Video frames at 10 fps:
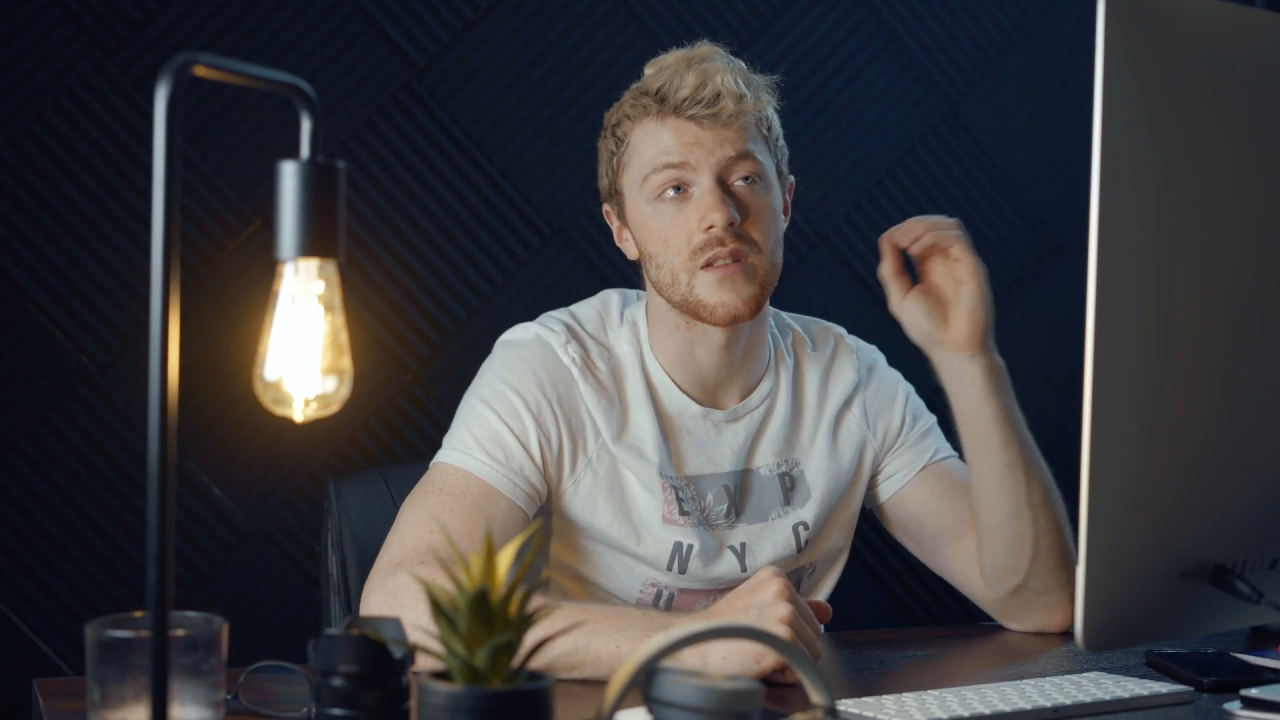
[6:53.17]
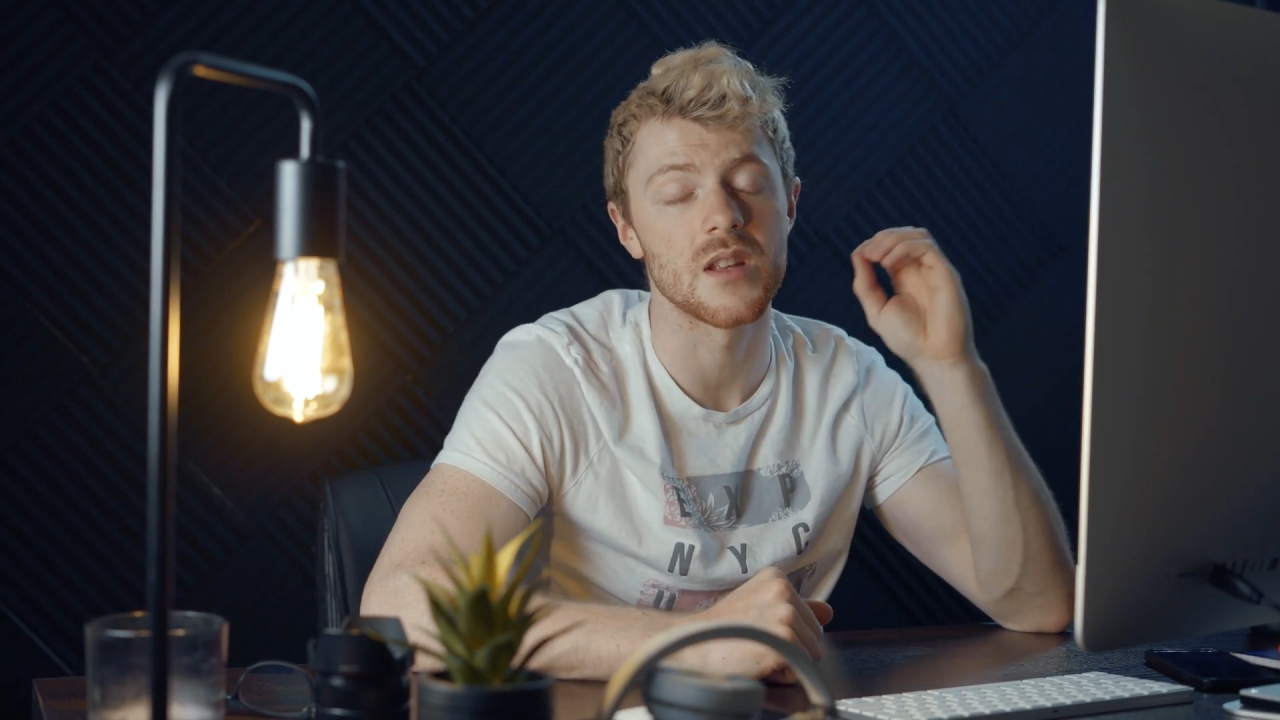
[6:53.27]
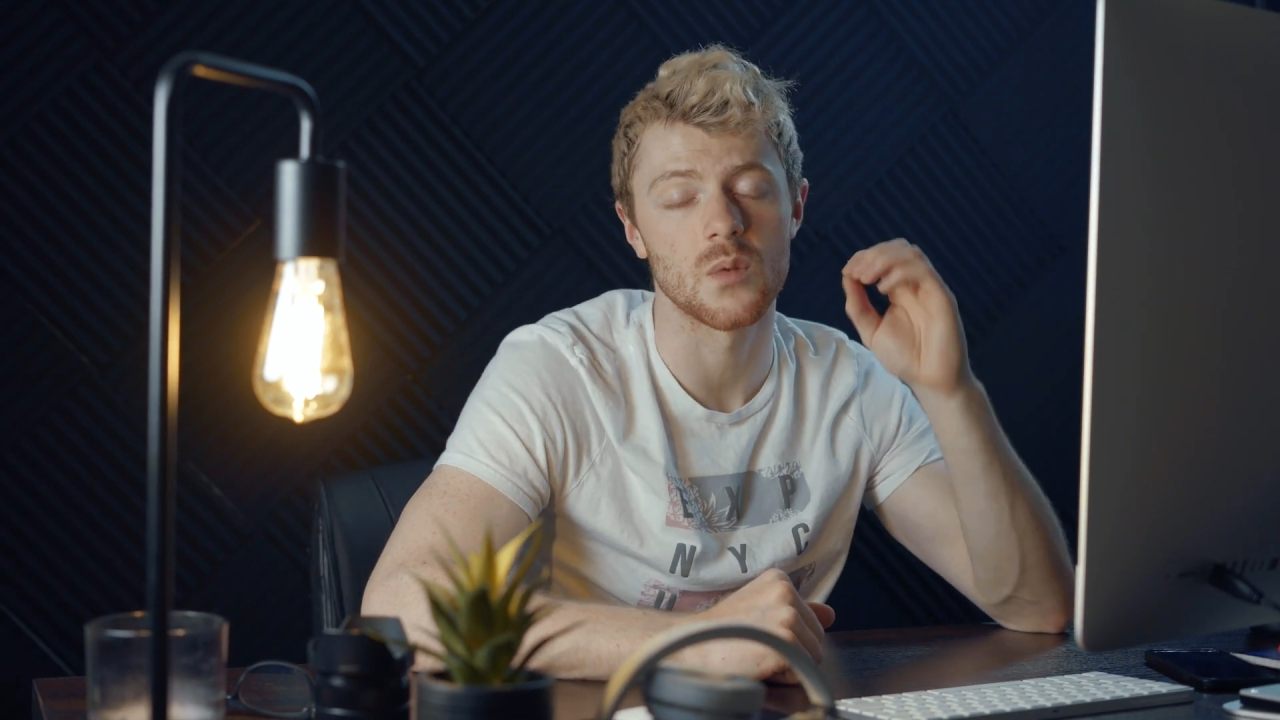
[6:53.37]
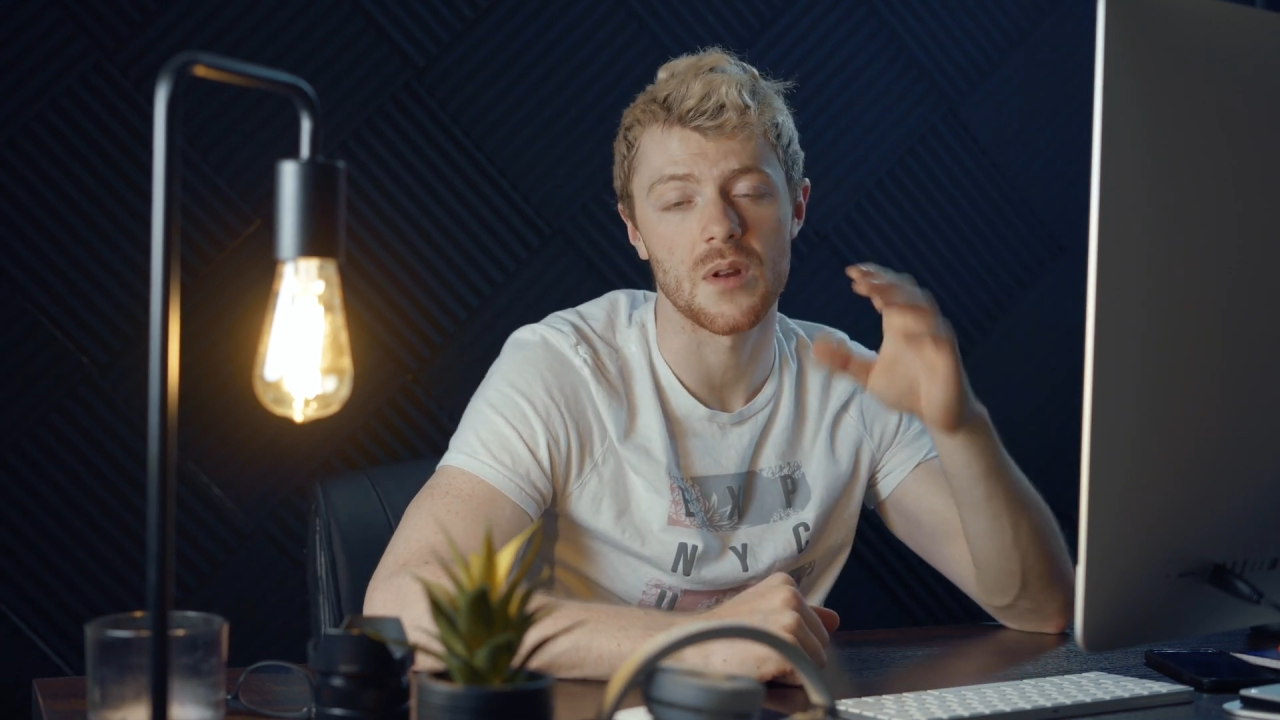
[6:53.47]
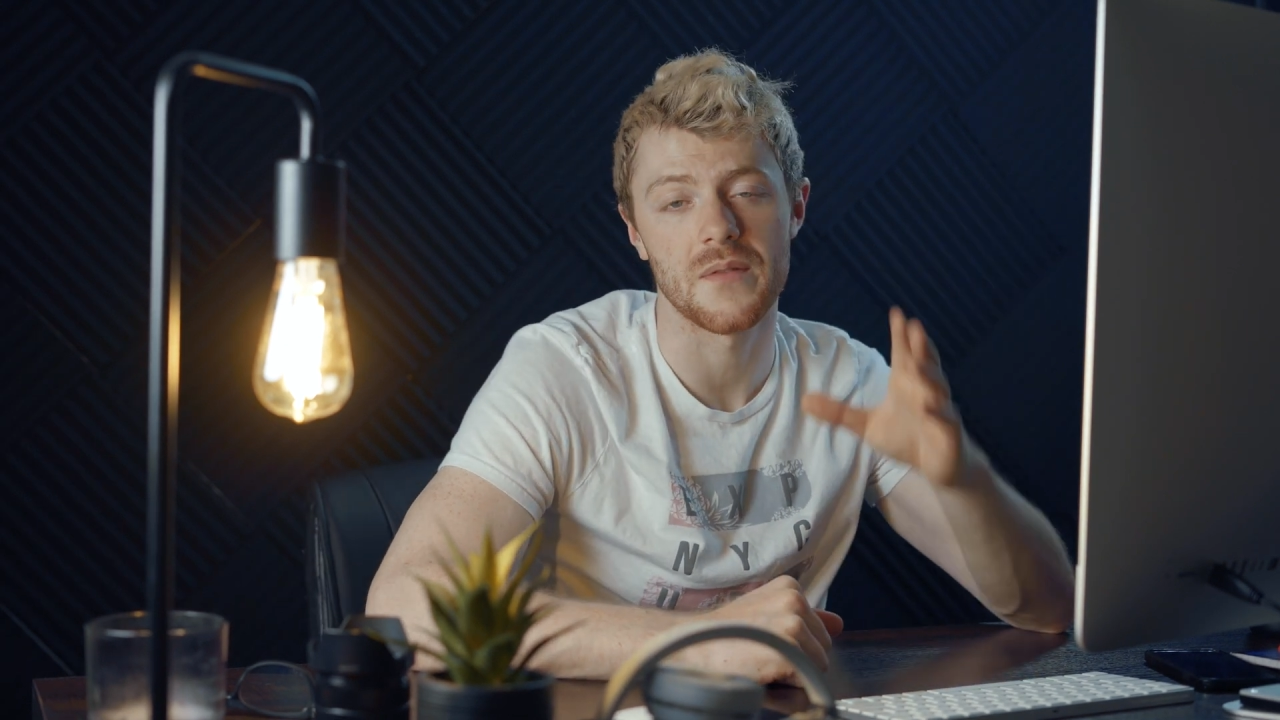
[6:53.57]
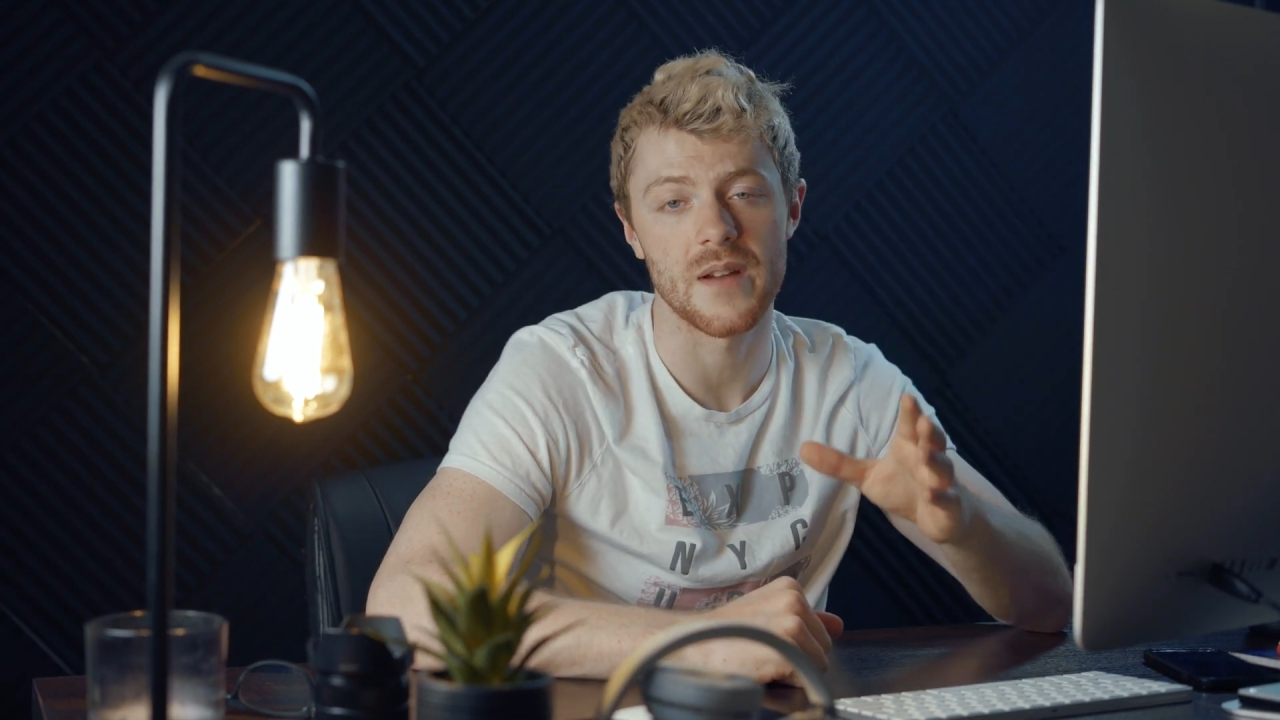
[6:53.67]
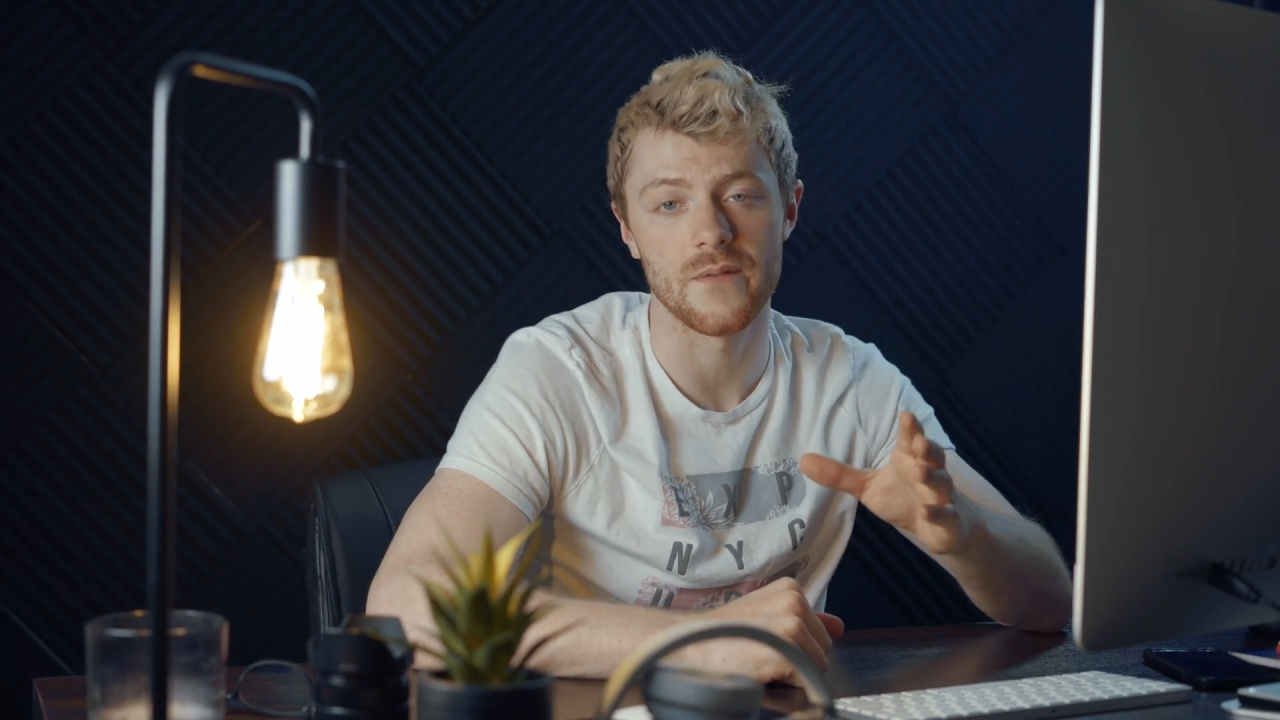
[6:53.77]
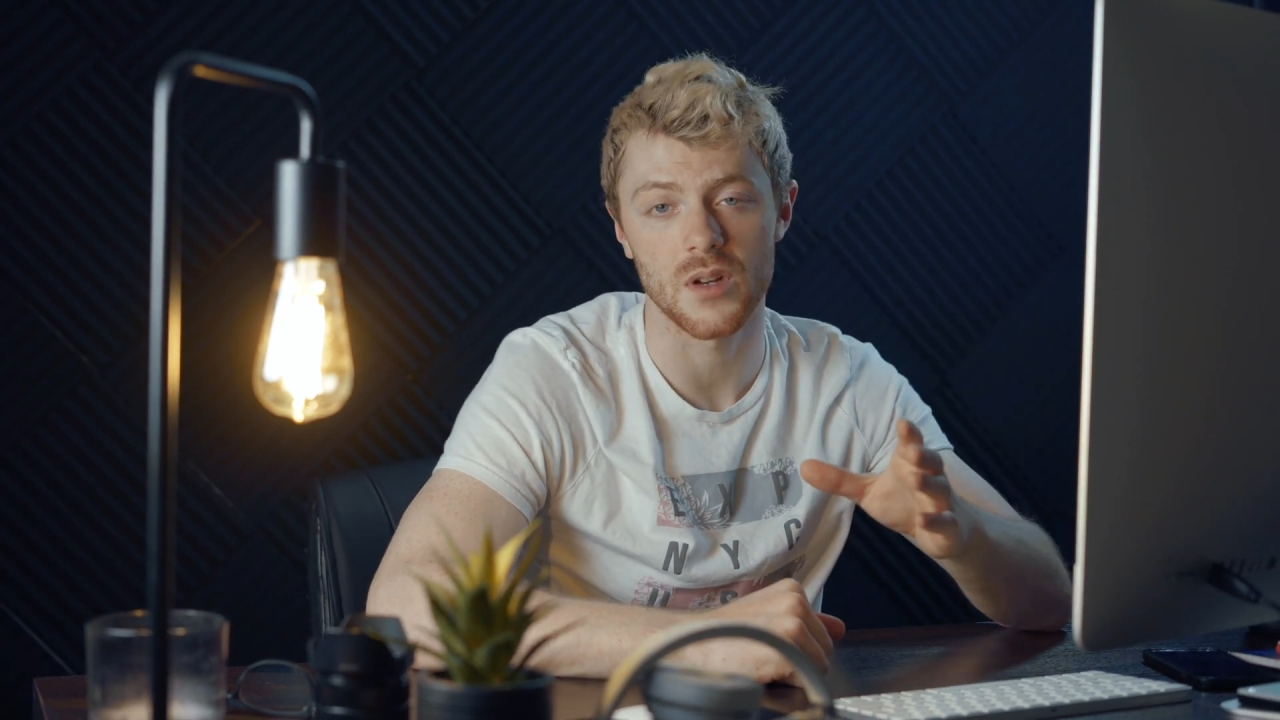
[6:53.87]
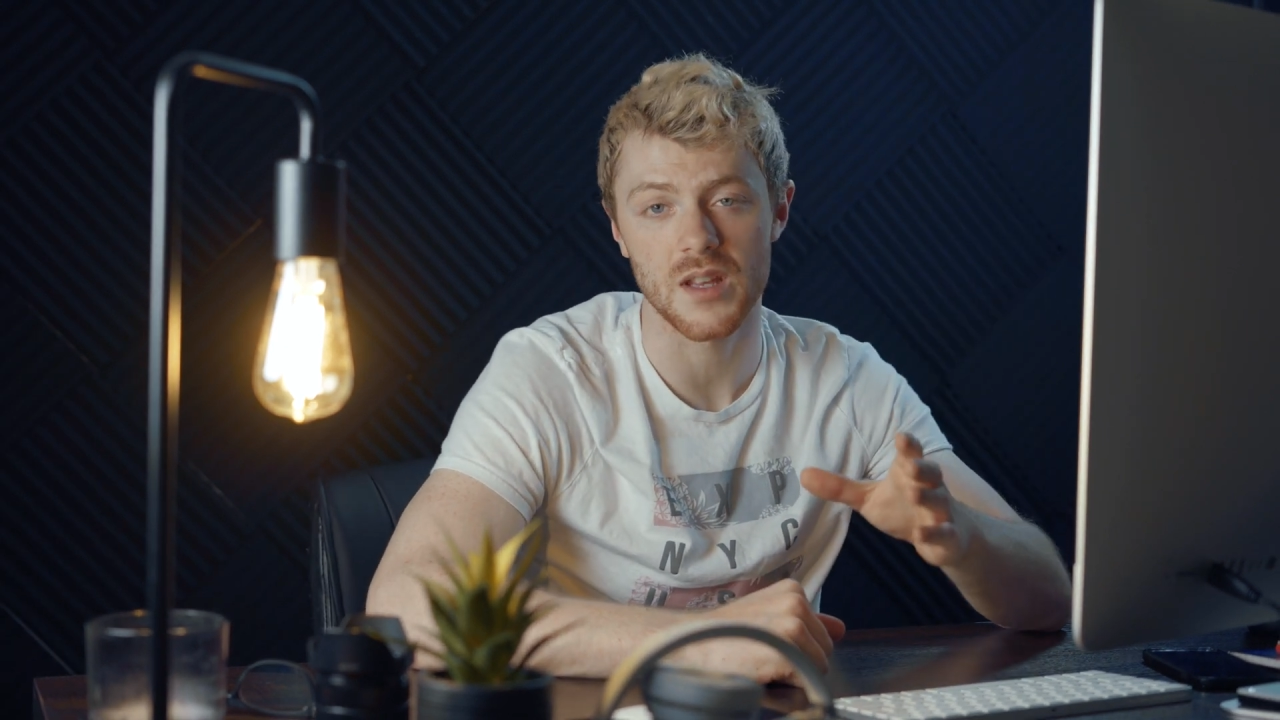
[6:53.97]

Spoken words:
the 25-foot